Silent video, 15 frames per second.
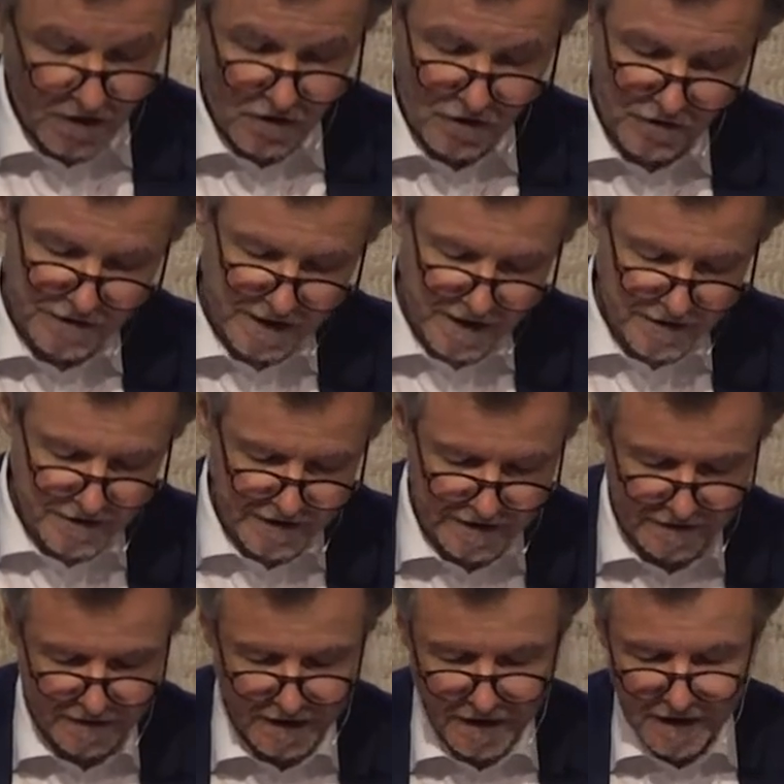On the other
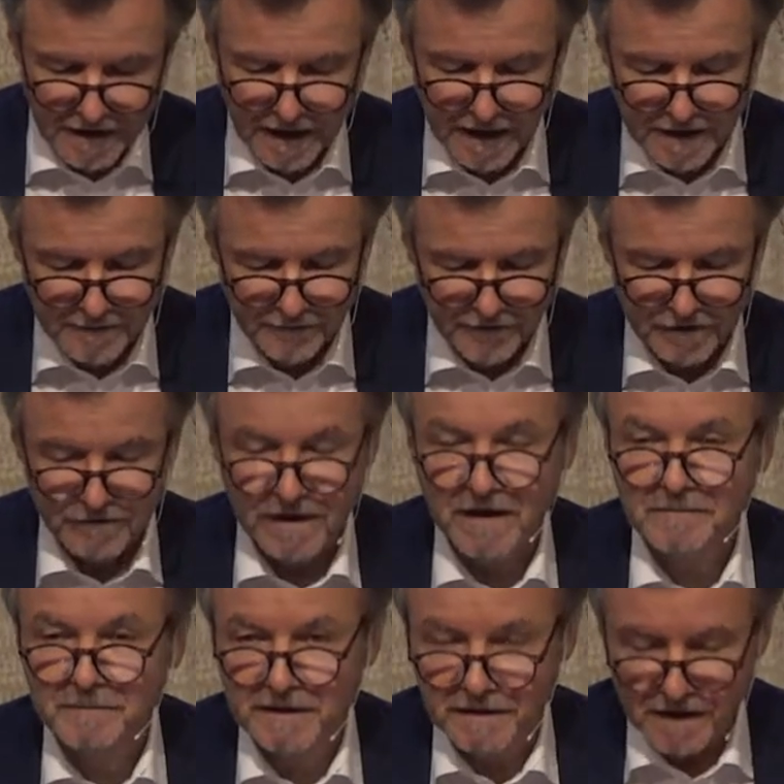hand, I am very
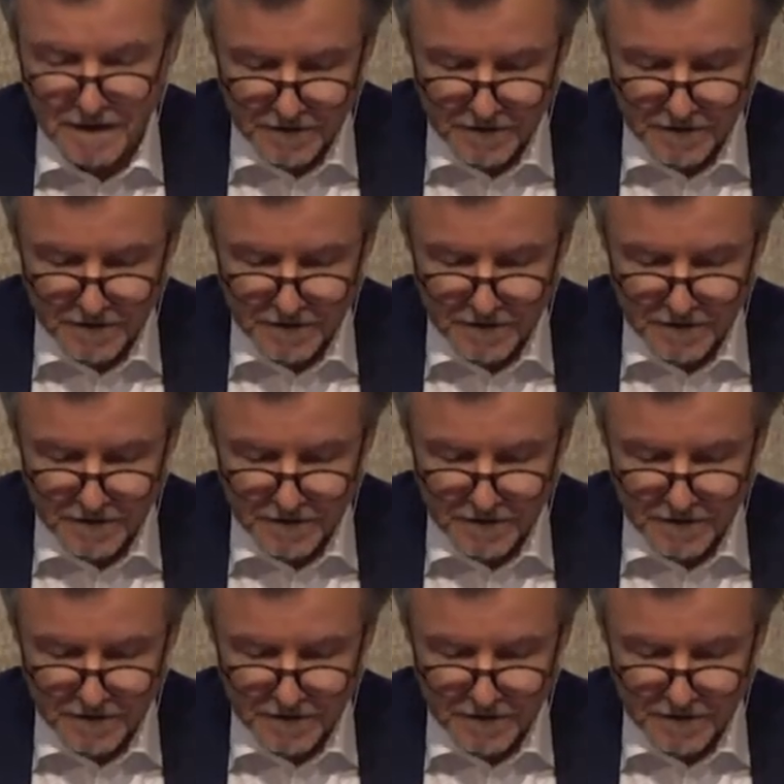happy